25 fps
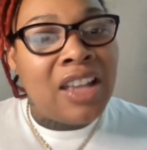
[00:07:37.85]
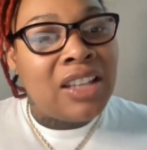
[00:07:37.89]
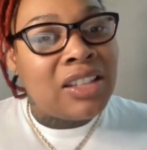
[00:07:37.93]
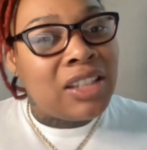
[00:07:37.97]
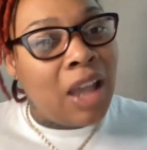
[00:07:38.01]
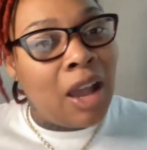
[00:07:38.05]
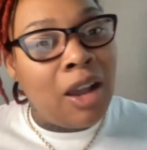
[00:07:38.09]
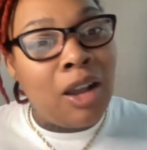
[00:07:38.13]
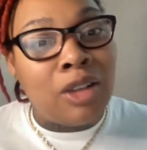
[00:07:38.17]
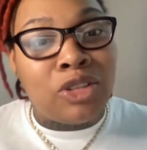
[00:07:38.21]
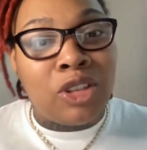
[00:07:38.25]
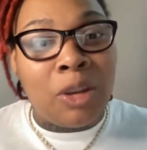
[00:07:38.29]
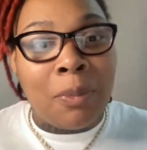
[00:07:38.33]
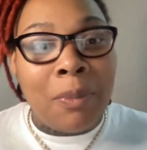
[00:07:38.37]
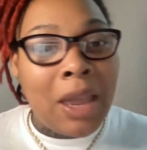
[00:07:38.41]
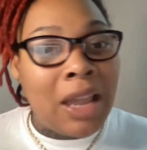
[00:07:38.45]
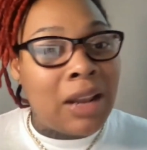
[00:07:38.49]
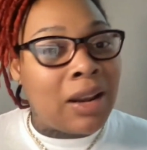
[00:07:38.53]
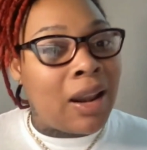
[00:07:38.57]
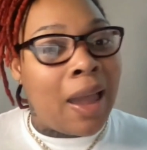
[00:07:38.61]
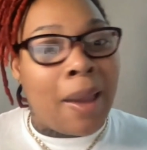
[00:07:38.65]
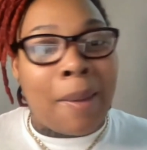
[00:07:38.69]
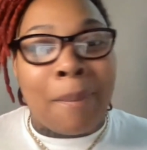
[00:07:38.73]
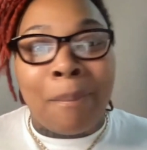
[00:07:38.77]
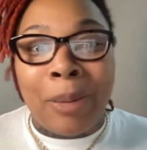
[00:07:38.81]
So Jamie
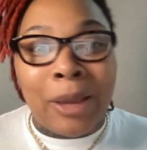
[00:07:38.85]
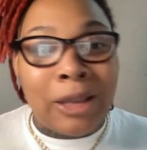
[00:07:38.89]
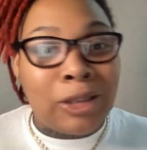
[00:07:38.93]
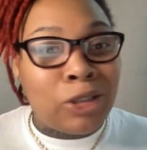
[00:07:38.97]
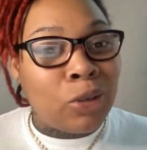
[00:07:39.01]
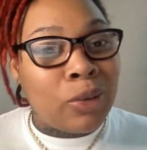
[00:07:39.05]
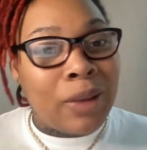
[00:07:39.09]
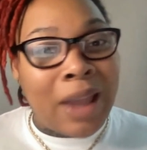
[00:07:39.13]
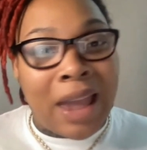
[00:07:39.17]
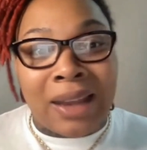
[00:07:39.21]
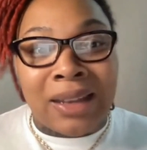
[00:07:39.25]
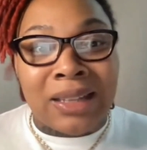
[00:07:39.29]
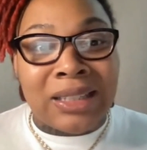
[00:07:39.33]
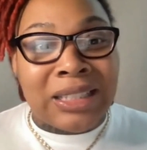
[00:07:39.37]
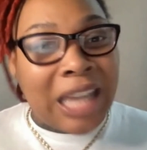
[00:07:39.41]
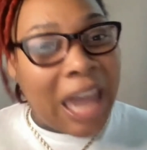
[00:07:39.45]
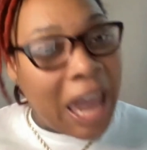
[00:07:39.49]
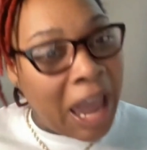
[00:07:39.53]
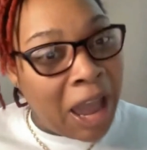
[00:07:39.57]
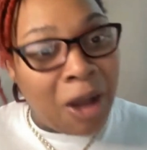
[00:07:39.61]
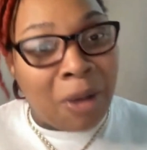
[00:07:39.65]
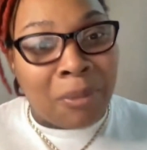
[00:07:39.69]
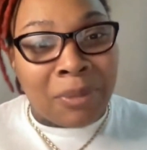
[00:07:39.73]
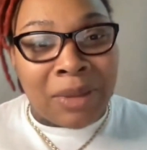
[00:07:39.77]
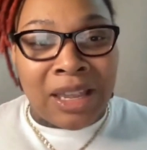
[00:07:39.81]
like, bitch, you gotta
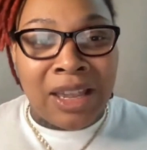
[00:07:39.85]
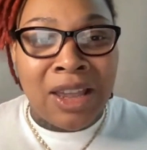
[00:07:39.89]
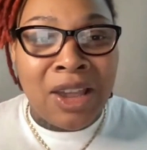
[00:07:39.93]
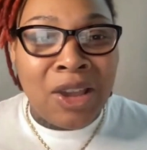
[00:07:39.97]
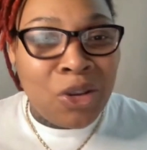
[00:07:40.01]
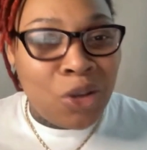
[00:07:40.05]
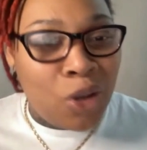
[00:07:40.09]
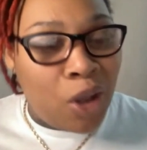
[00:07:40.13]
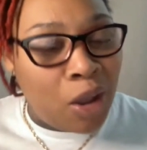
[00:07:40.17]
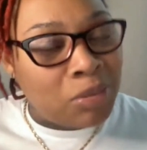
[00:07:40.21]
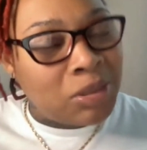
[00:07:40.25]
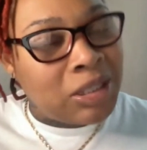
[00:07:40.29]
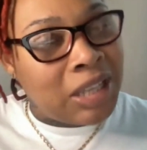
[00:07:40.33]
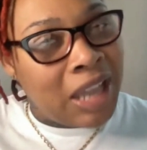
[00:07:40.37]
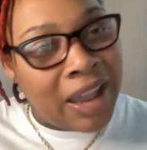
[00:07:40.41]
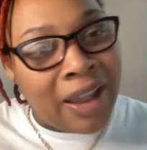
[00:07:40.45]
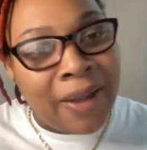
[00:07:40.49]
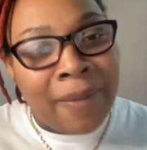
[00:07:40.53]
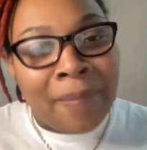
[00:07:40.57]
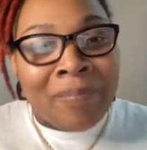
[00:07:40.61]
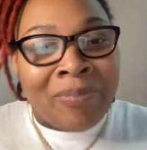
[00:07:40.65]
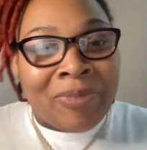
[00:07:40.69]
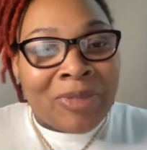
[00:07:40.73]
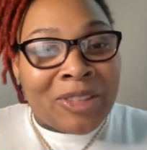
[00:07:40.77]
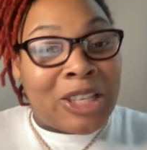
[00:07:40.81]
tell me. You know what I'm saying?